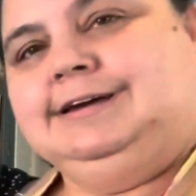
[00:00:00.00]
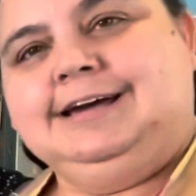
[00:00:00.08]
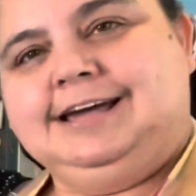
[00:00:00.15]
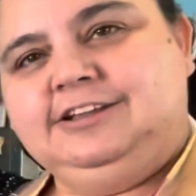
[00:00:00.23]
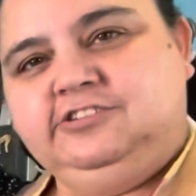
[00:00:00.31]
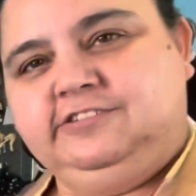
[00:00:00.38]

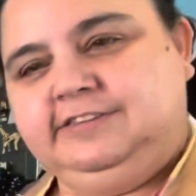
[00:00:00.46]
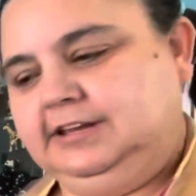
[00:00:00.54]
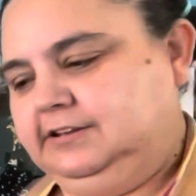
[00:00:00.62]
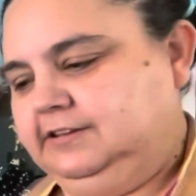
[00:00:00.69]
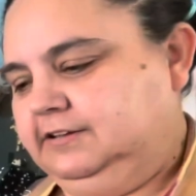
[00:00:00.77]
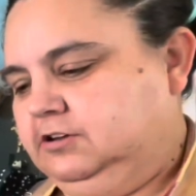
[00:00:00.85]
I just
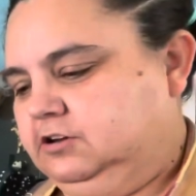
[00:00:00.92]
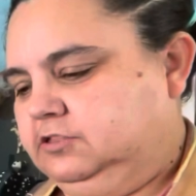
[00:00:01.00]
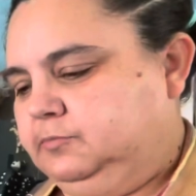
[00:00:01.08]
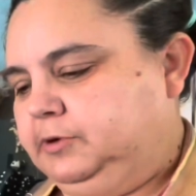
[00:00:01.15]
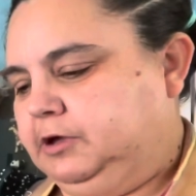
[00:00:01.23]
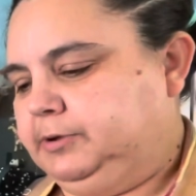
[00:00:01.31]
like to cook
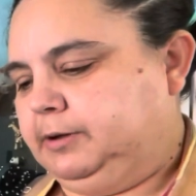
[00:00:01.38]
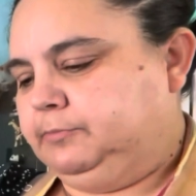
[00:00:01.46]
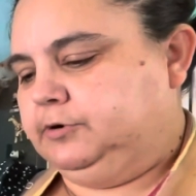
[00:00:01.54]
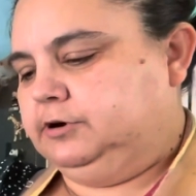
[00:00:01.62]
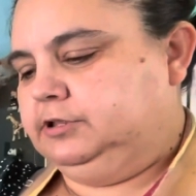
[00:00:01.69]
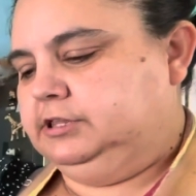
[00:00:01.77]
the bell
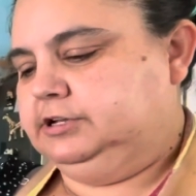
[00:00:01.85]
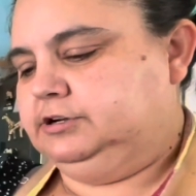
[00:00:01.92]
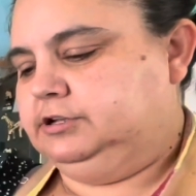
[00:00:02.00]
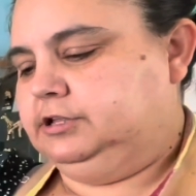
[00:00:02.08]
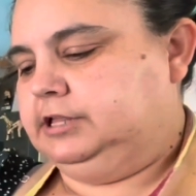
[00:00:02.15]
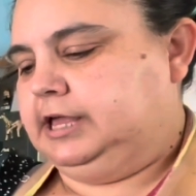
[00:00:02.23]
pepper a
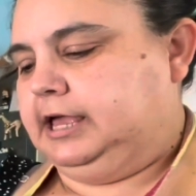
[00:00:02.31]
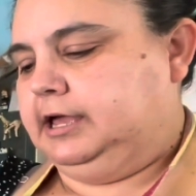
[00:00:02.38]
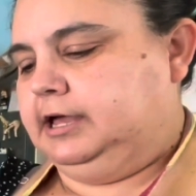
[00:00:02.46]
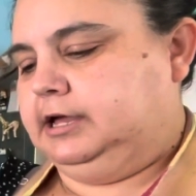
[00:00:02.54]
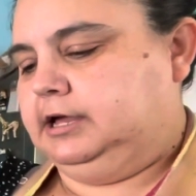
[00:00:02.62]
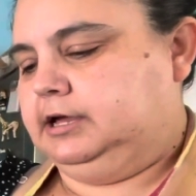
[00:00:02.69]
little
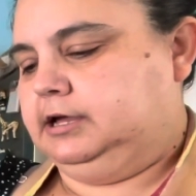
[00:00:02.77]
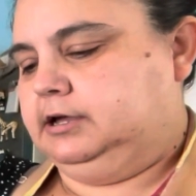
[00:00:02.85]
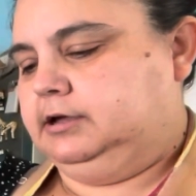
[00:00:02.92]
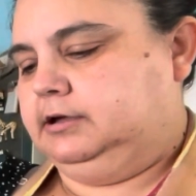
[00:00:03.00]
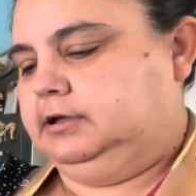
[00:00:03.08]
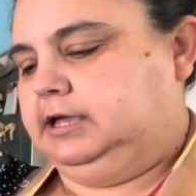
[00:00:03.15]

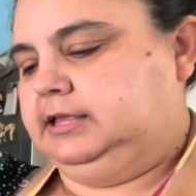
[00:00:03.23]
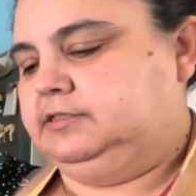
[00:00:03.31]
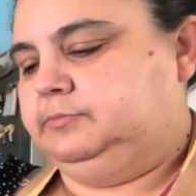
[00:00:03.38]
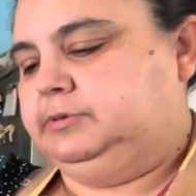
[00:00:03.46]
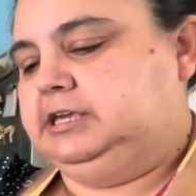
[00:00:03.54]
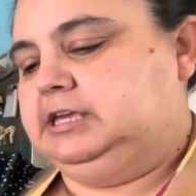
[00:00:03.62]
at
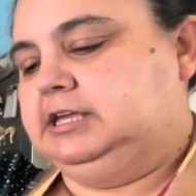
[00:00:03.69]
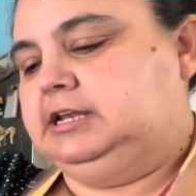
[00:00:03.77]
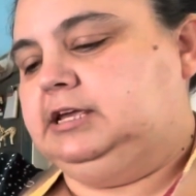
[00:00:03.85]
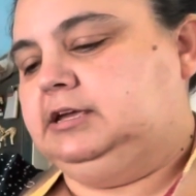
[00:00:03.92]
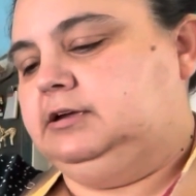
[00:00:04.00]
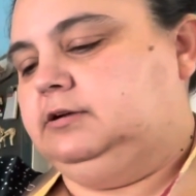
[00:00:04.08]
the
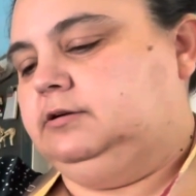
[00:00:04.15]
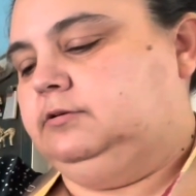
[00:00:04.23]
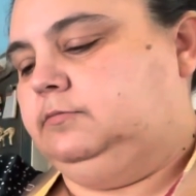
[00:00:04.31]
beginning.